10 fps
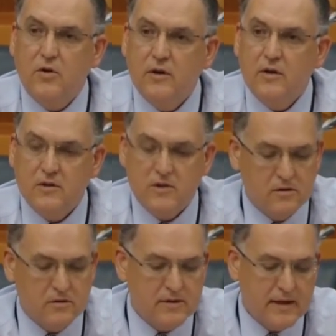
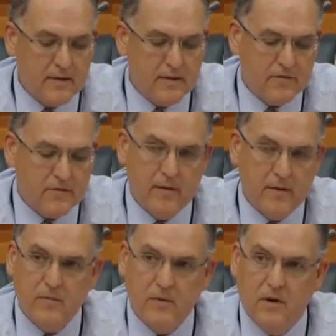chronological time
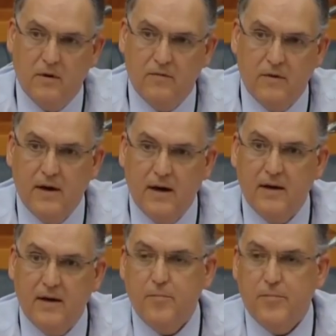frame of
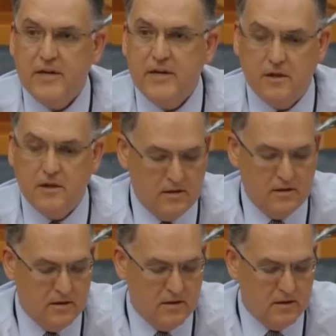how the pressure
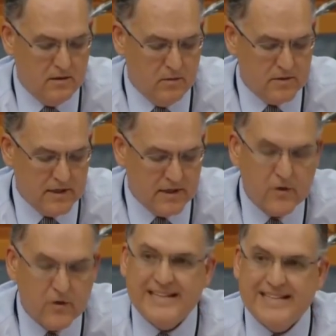was
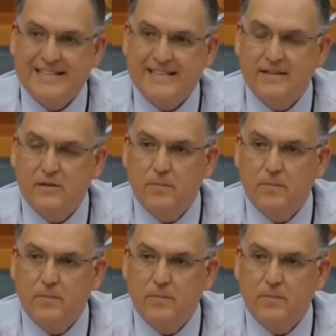increased.